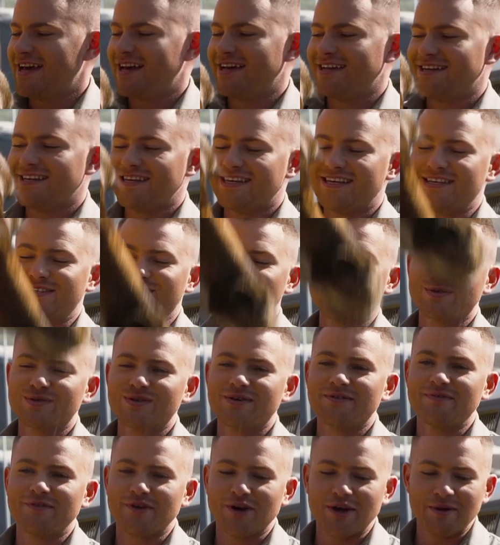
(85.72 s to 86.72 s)
and he's
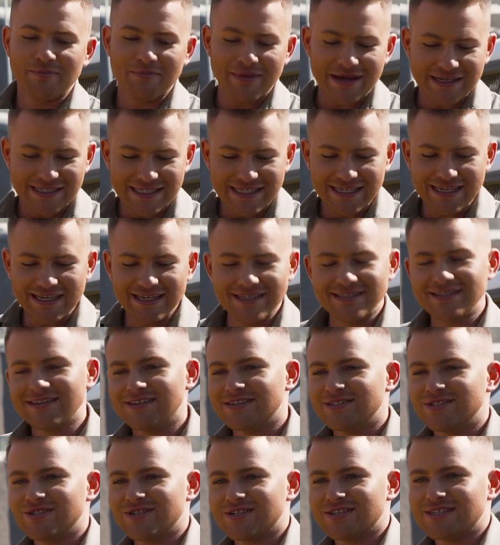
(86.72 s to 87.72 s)
also a very messy eater,
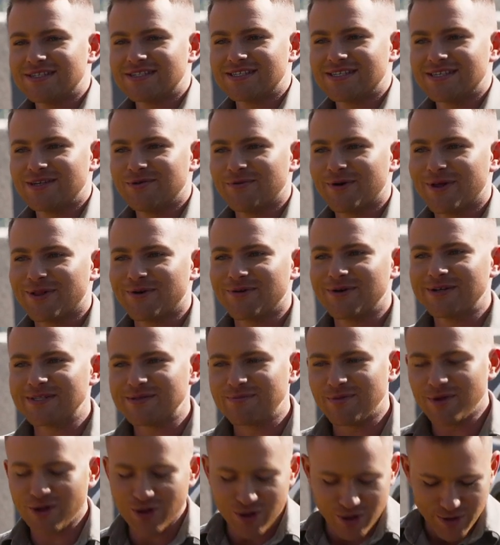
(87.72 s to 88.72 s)
as you can see, whether
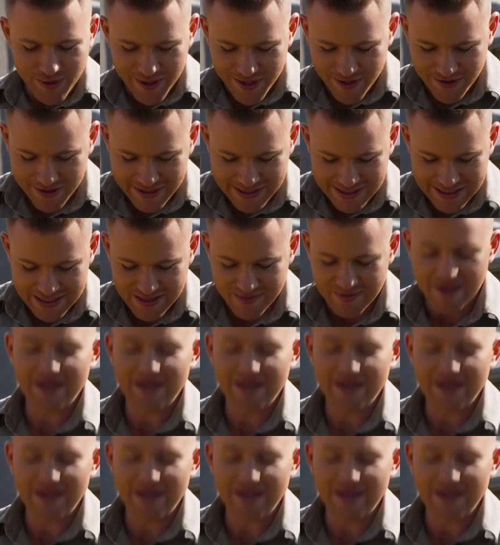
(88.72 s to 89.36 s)
it's milk or whether it's his